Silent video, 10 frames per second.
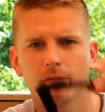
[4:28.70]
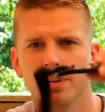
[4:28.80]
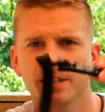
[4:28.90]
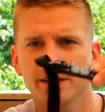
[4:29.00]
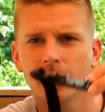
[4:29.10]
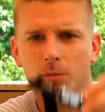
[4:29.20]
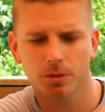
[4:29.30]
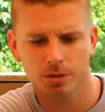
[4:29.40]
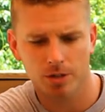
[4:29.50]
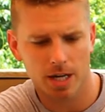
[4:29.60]
vented
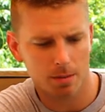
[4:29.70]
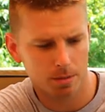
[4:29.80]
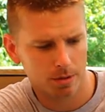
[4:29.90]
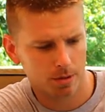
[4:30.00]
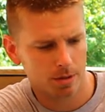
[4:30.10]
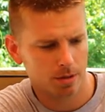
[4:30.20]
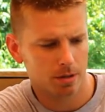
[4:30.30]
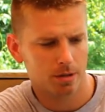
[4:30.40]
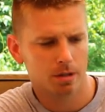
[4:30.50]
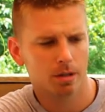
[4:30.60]
helmet strap,
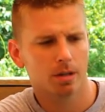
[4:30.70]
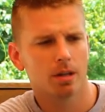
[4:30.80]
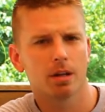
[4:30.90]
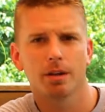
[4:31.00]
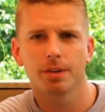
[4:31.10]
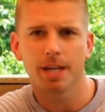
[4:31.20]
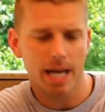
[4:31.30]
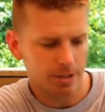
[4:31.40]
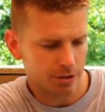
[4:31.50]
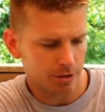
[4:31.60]
the
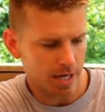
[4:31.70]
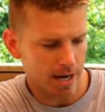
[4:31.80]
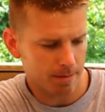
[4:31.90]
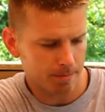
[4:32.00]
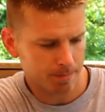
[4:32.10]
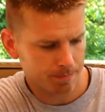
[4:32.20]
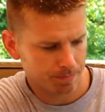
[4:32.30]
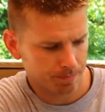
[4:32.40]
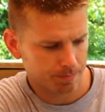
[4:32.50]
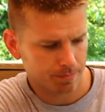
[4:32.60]
head strap,
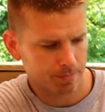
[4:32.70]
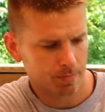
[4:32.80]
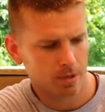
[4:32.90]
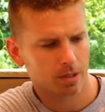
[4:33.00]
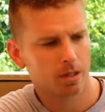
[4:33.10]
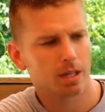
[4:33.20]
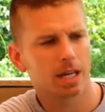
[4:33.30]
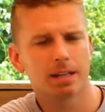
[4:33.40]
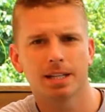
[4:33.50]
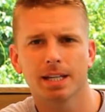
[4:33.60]

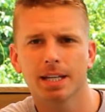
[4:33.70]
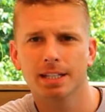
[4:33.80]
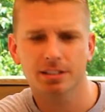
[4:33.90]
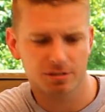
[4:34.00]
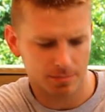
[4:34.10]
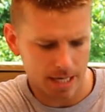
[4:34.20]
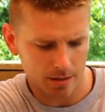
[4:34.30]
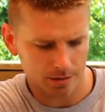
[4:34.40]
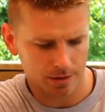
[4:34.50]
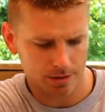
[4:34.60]
and the adhesive
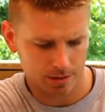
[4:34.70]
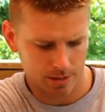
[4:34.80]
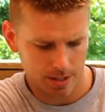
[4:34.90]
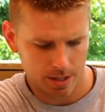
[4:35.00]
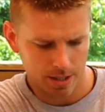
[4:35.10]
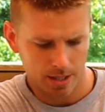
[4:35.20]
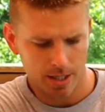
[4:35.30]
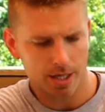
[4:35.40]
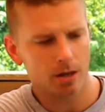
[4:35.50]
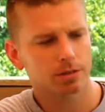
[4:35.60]
mounts,
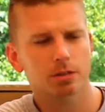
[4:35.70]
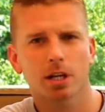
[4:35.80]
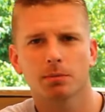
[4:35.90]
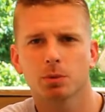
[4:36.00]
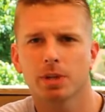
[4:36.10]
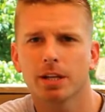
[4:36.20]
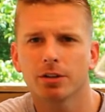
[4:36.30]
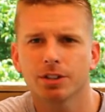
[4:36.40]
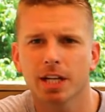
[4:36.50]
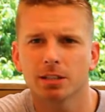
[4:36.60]
it also comes with
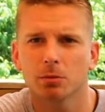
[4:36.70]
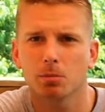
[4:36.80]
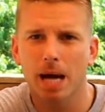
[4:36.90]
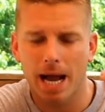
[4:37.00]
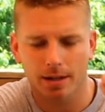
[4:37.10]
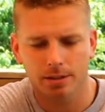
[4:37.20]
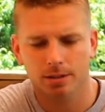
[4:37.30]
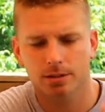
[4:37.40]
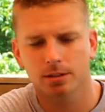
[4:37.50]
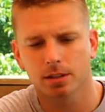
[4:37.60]
interchangeable
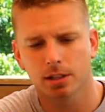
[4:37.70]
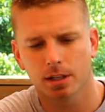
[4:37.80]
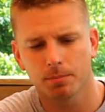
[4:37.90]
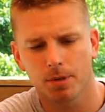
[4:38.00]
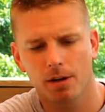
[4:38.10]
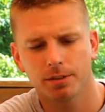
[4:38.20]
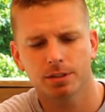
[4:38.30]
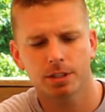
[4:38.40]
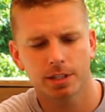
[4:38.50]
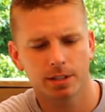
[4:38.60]
backs.
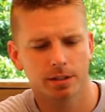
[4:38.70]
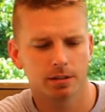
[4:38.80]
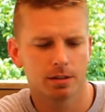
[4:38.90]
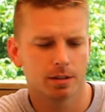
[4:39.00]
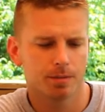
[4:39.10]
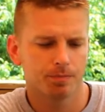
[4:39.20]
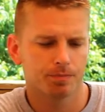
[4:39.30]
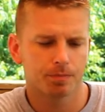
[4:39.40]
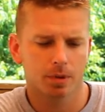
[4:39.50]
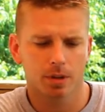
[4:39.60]
Obviously,
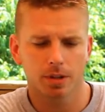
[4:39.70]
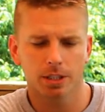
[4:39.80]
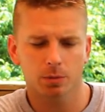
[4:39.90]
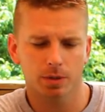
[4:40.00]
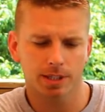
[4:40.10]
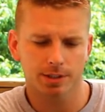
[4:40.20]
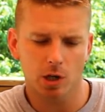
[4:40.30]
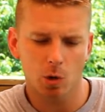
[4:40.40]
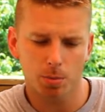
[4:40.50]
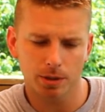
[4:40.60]
this one that's
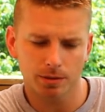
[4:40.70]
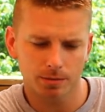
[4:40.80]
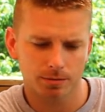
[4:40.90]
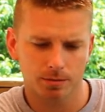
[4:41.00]
open,